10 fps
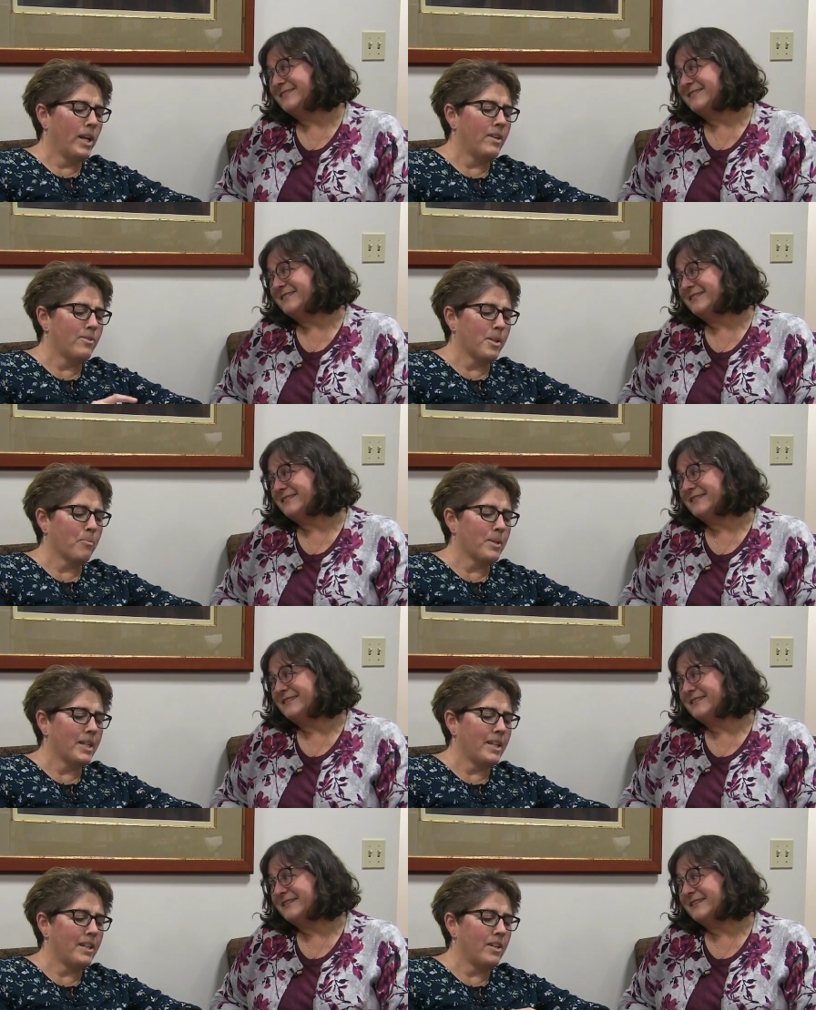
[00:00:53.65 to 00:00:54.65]
Speaker 1: what if
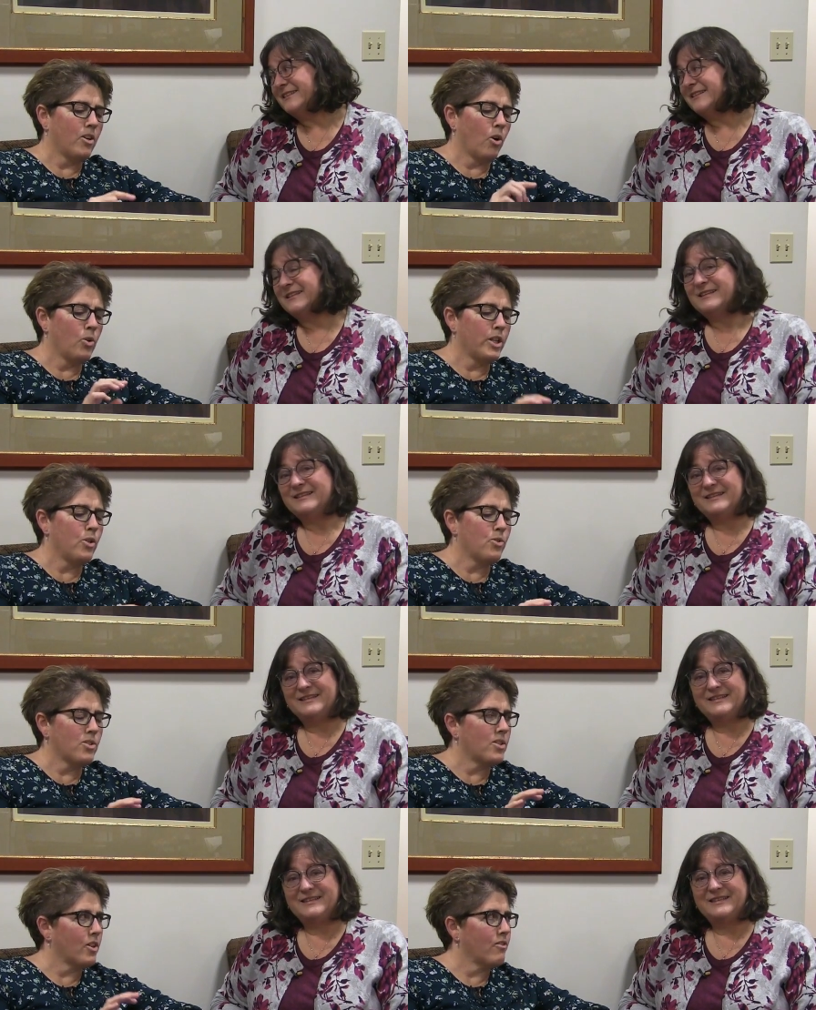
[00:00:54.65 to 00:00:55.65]
somebody only
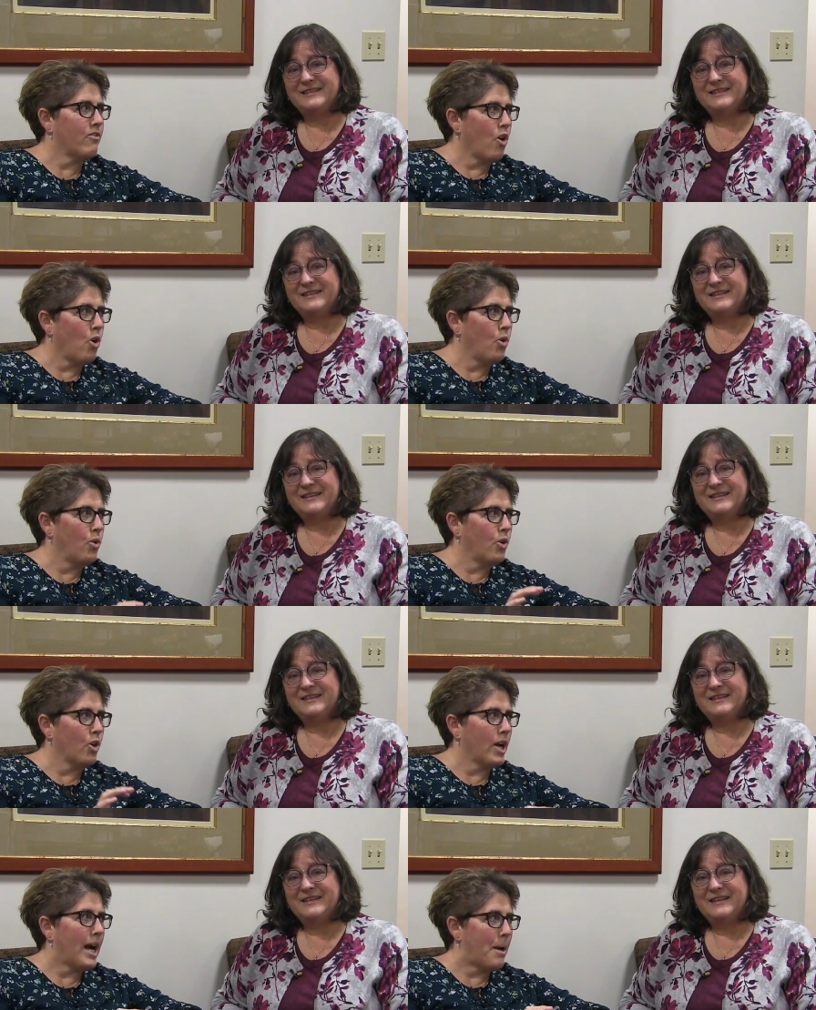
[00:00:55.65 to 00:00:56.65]
uses their phone
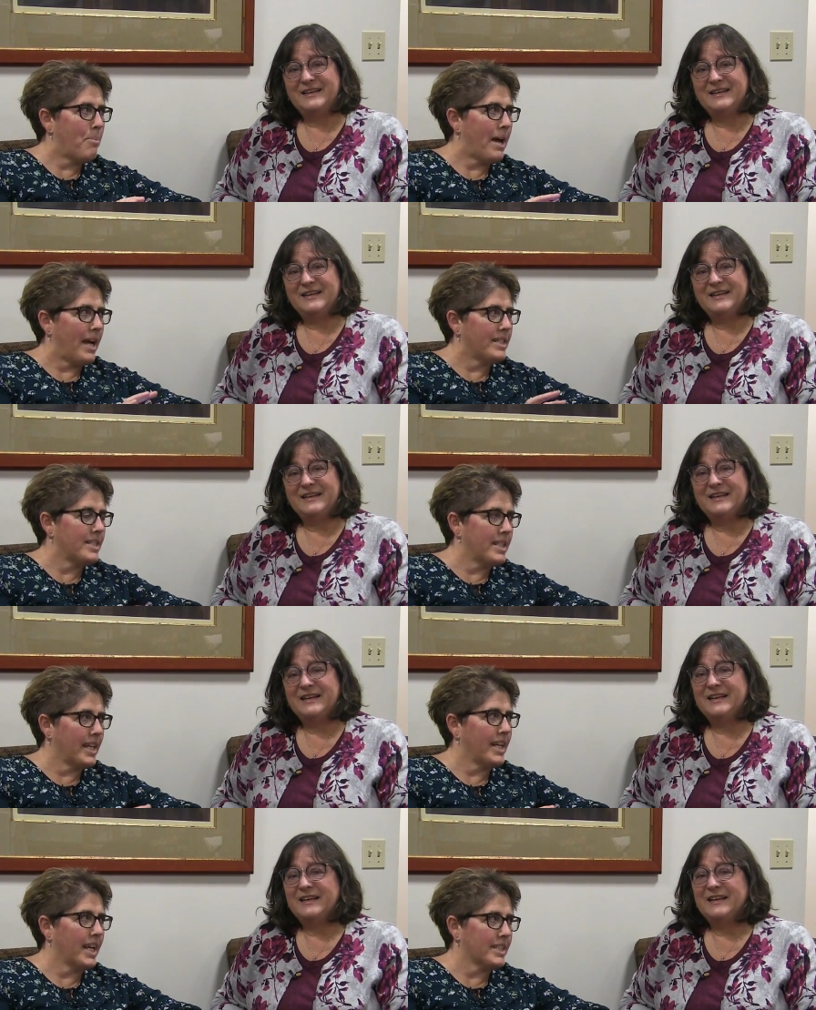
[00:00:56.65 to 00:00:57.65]
or iPad to
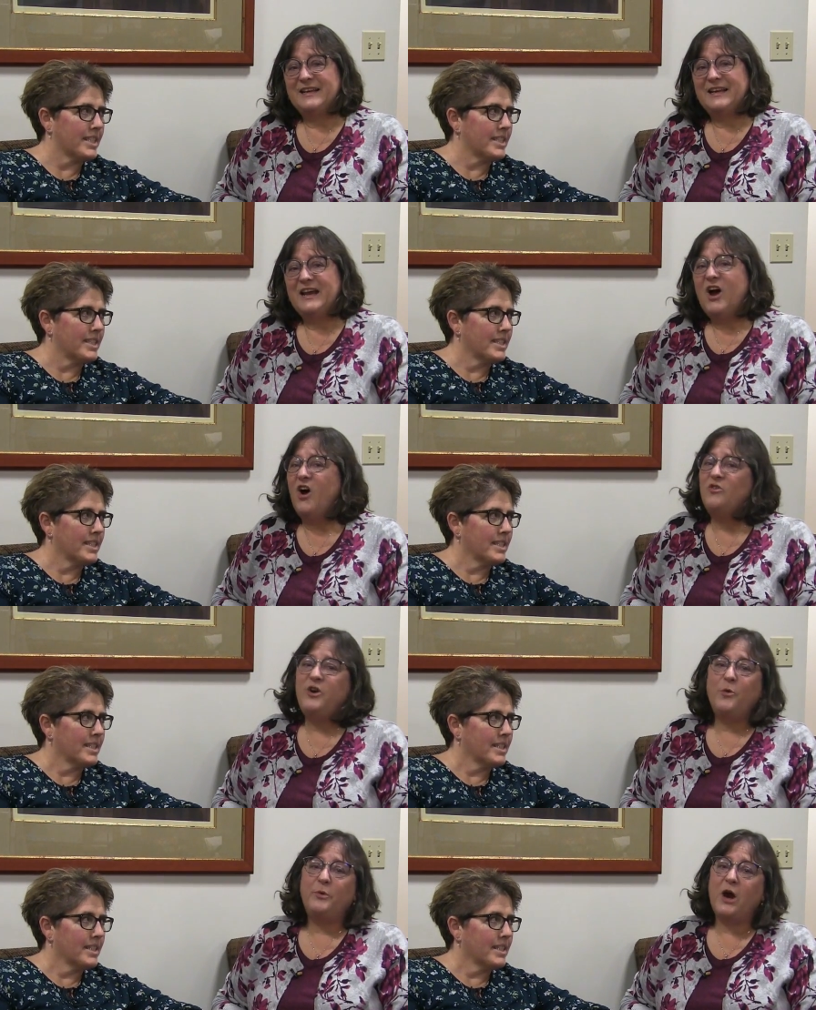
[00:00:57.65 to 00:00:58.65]
stay connected?
Speaker 2: Oh,
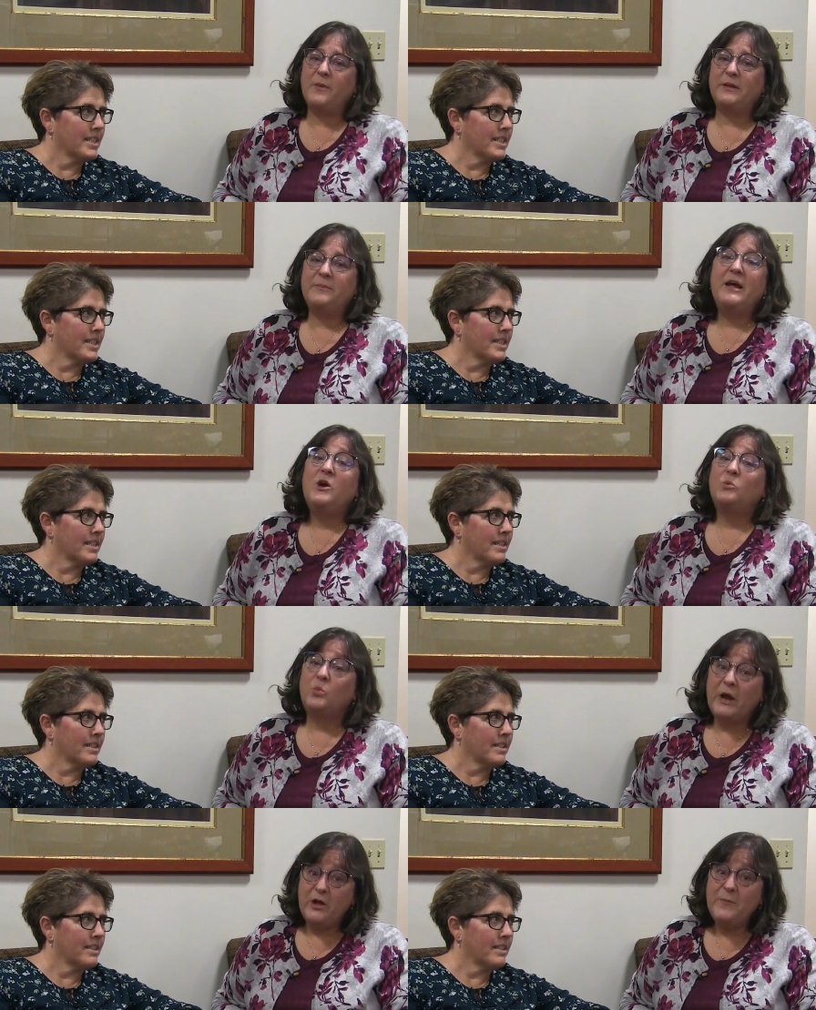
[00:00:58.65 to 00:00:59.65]
no problem.
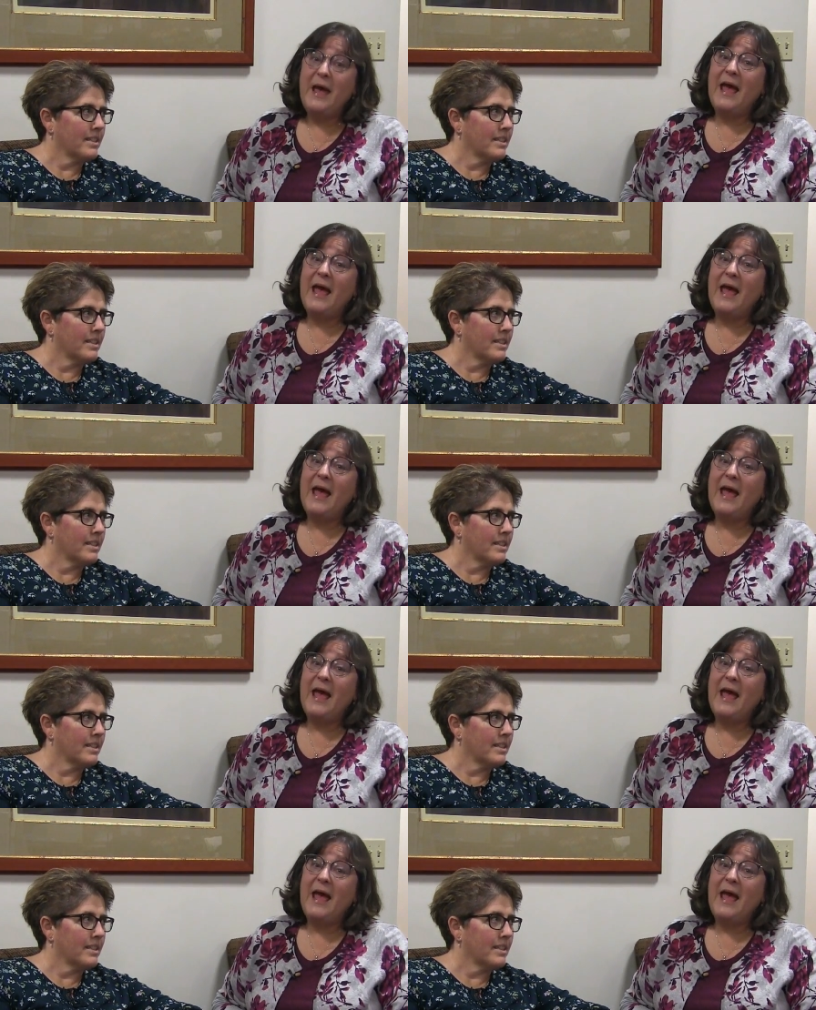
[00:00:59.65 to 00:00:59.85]
Realm